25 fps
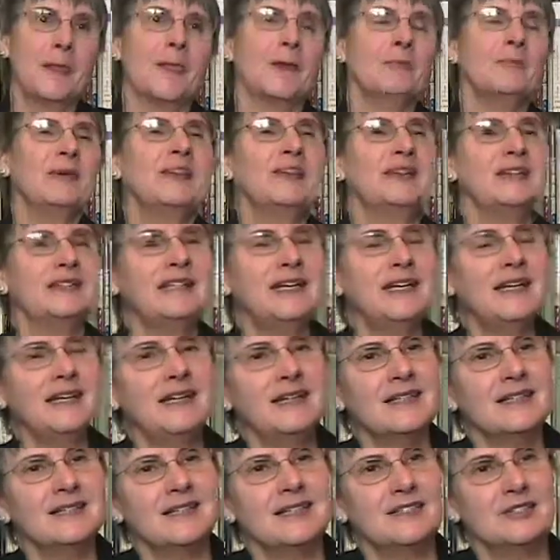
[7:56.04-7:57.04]
But the
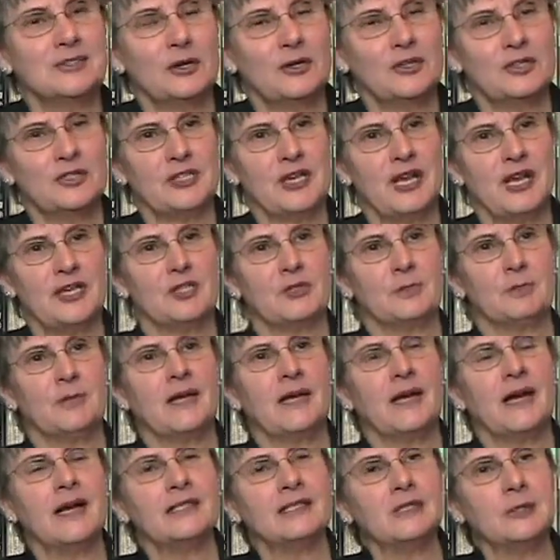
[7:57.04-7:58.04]
Deaconess Association,
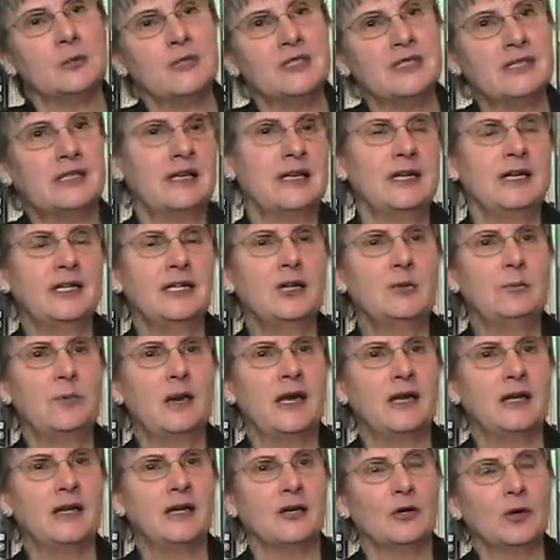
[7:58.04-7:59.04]
because it was an
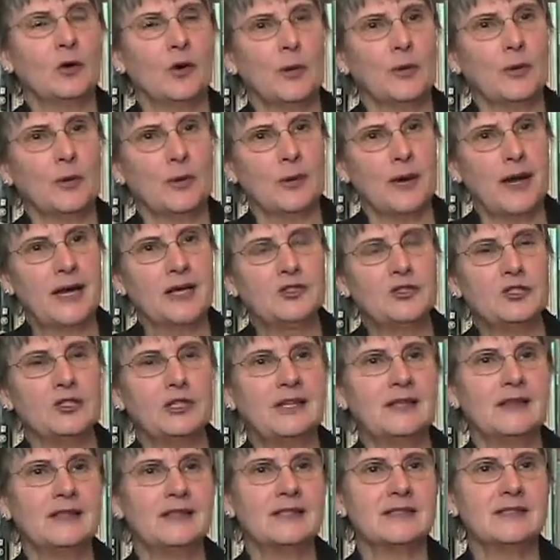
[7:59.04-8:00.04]
independent corporation
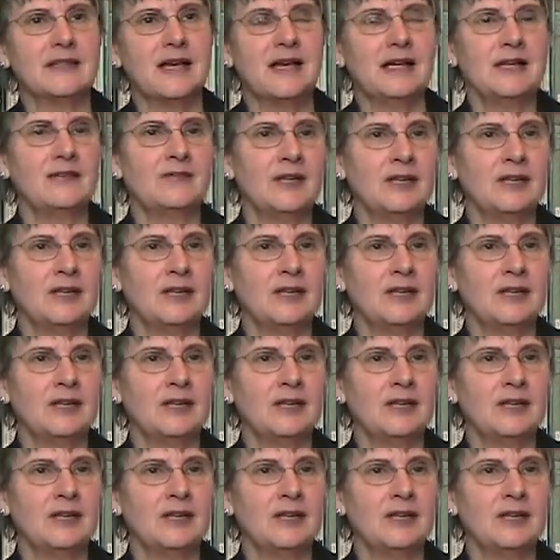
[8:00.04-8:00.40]
in the state of